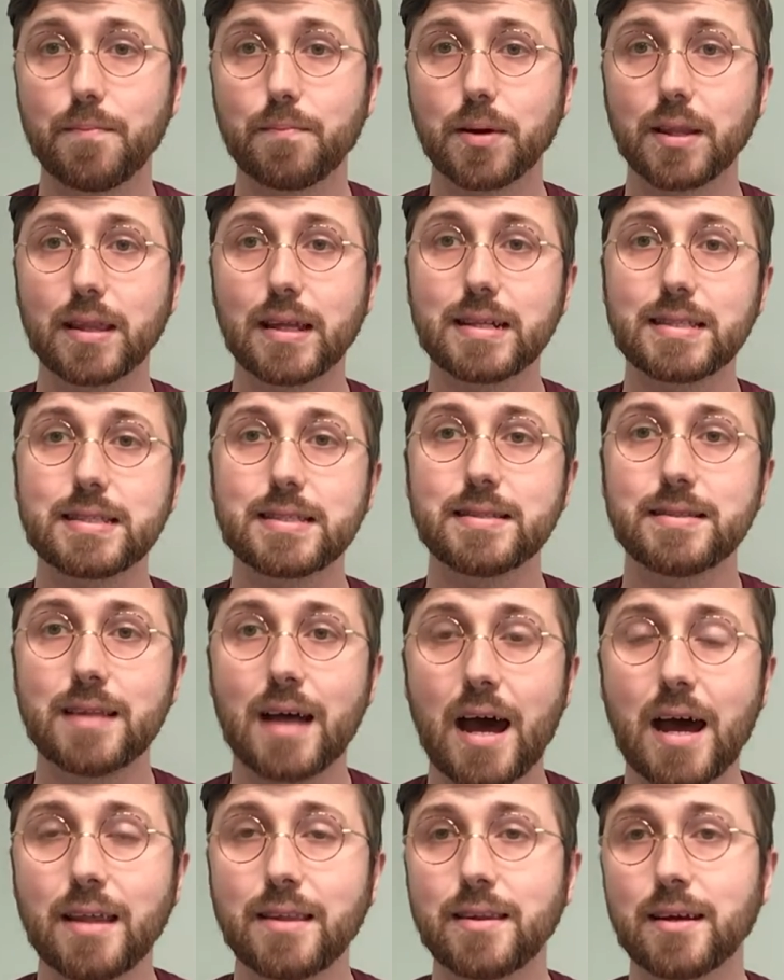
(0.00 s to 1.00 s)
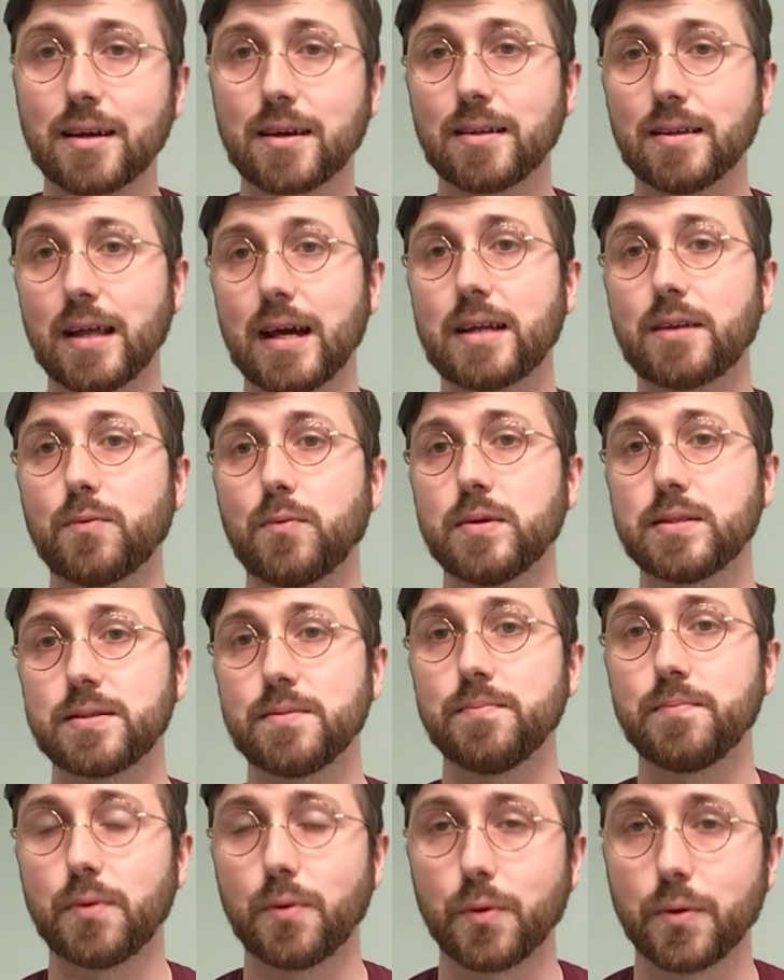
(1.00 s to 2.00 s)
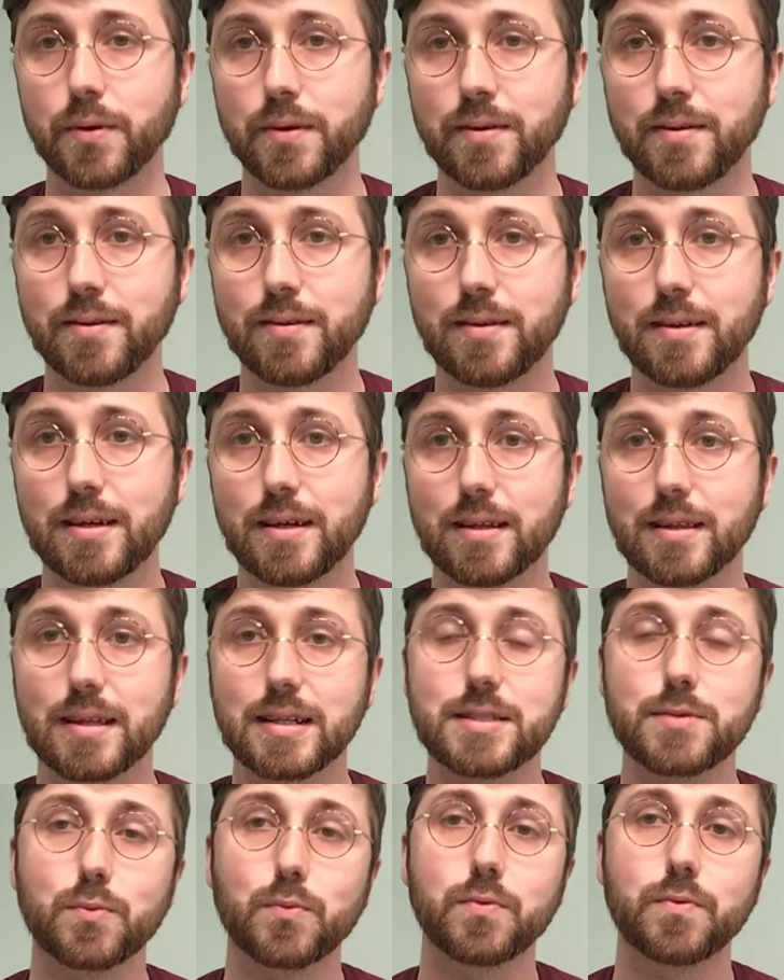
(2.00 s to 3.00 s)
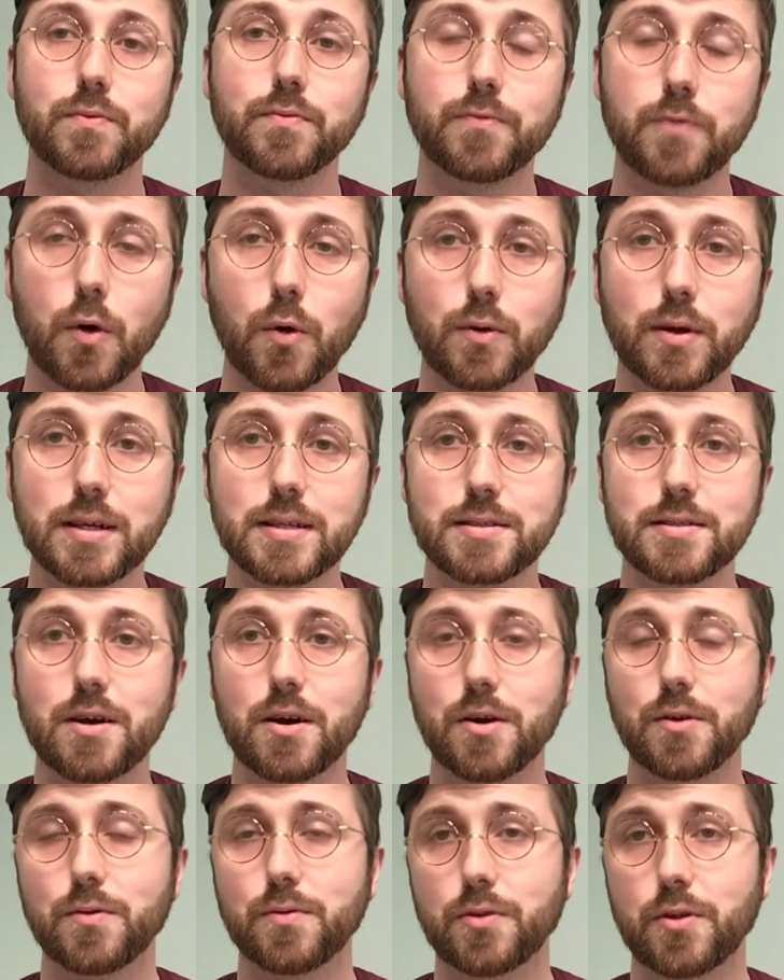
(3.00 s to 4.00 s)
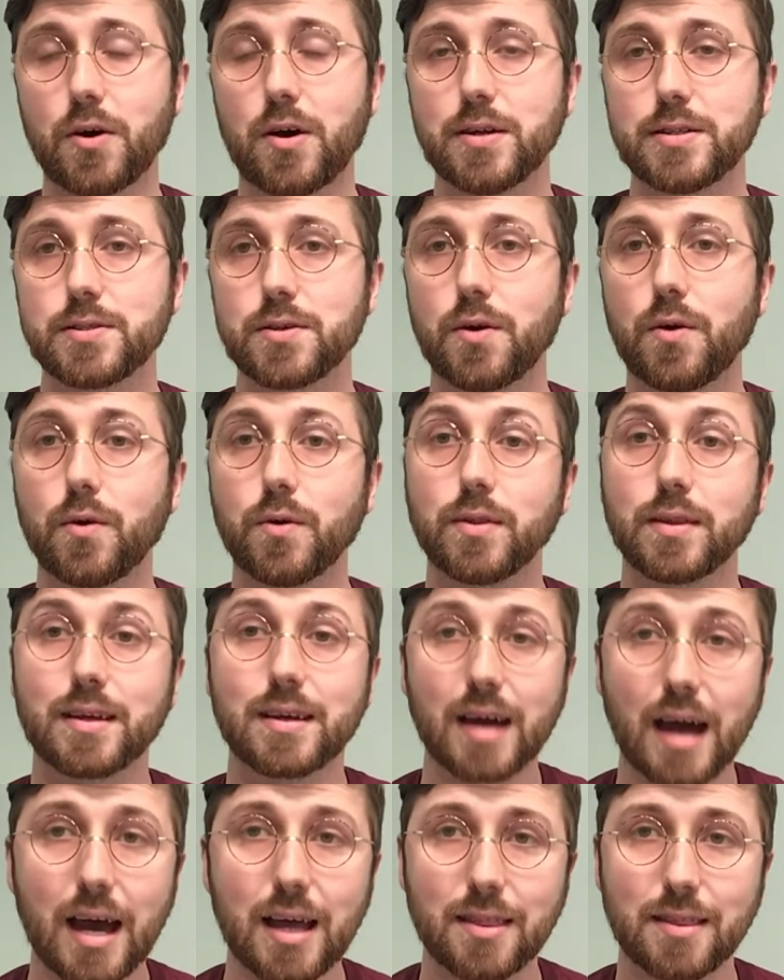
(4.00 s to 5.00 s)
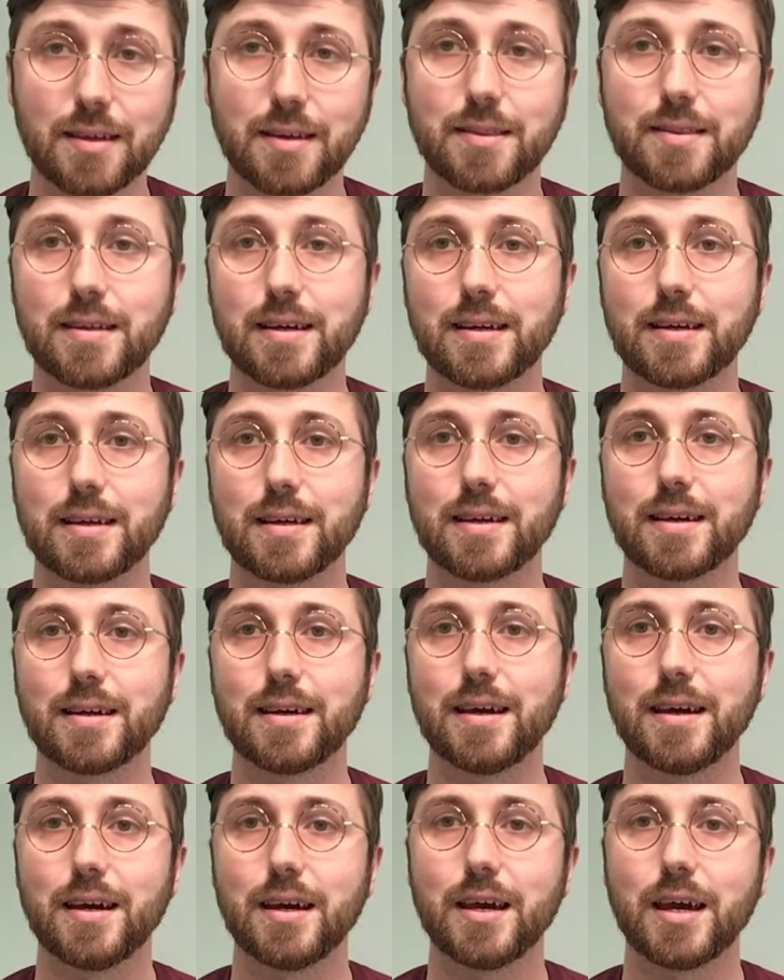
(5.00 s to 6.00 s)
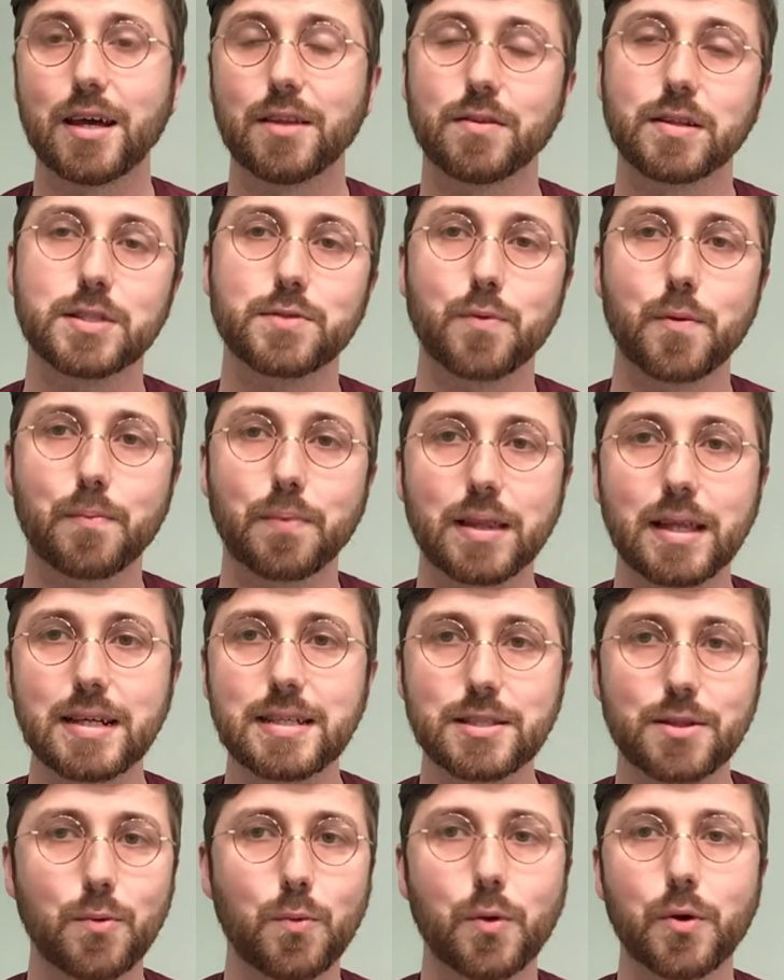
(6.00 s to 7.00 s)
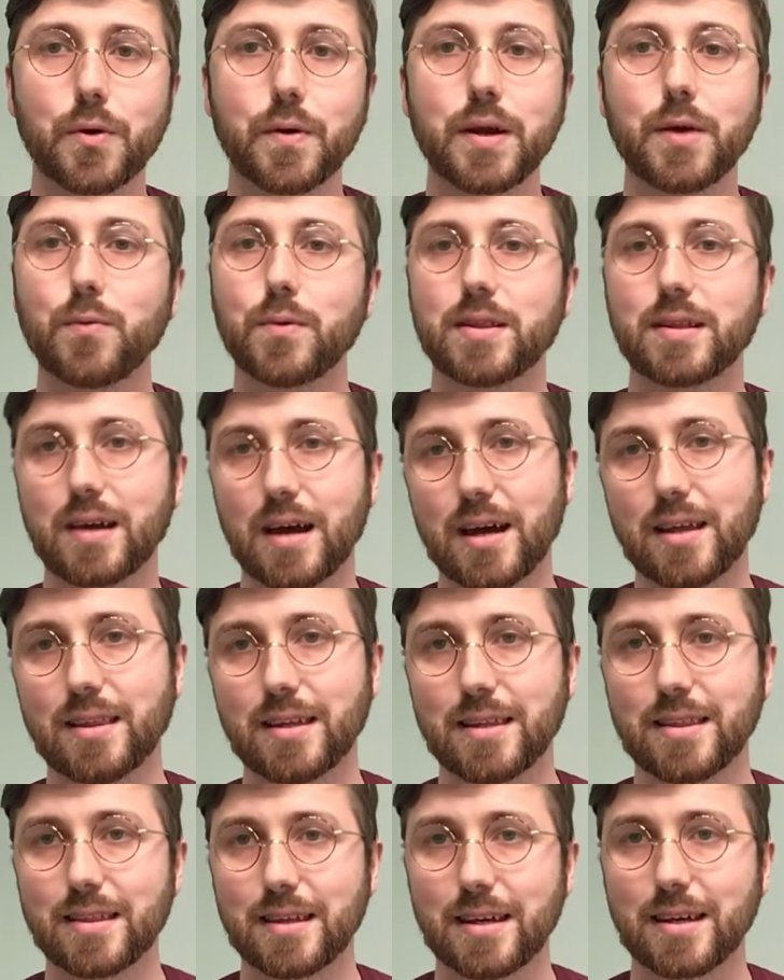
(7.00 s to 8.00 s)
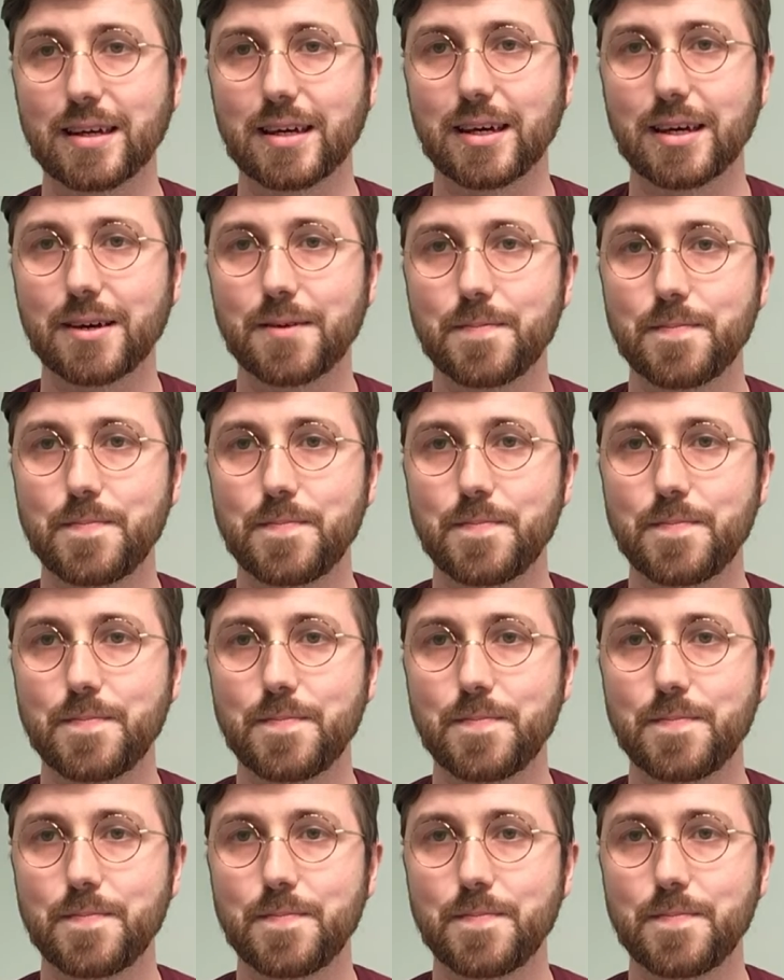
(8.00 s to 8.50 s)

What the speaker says: But let's not neglect what's important. Let's focus our thoughts on godly thinking, and let's replace the worry with godly thinking.